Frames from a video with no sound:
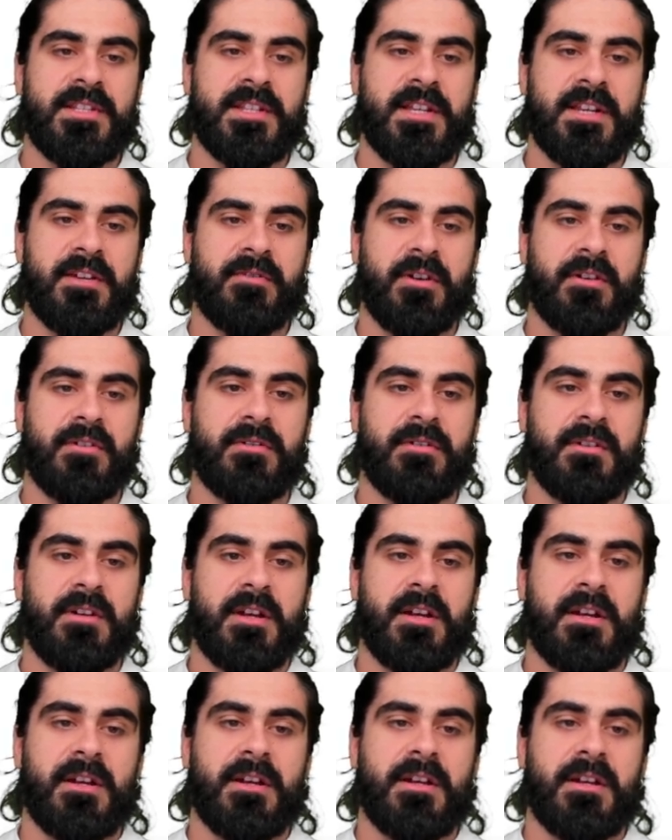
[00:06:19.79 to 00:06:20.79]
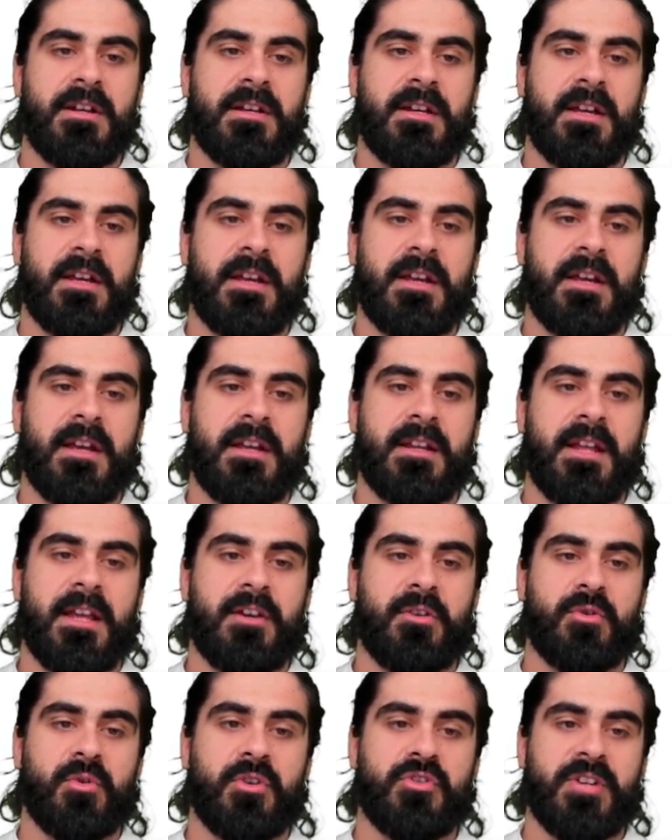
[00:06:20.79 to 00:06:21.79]
0 in
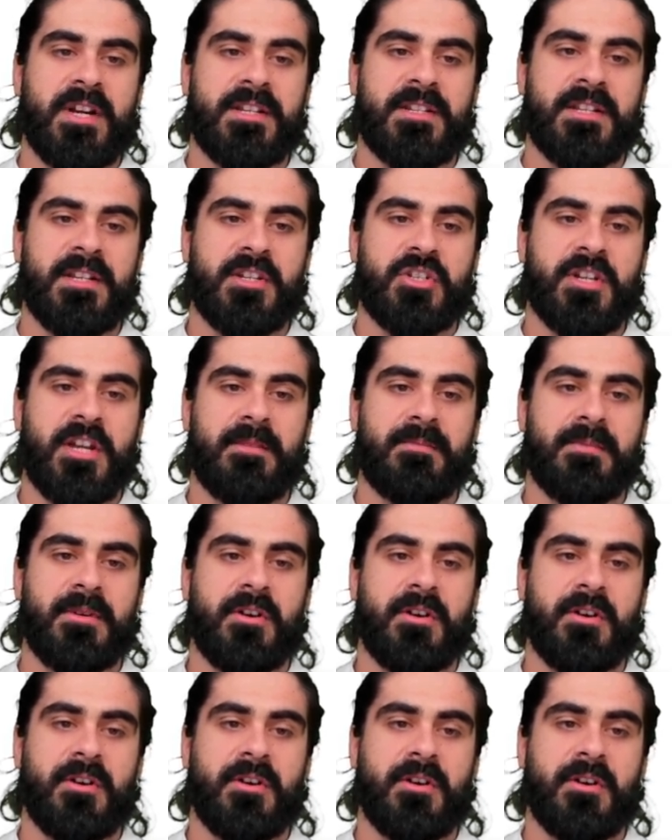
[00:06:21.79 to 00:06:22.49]
a quadratic shape.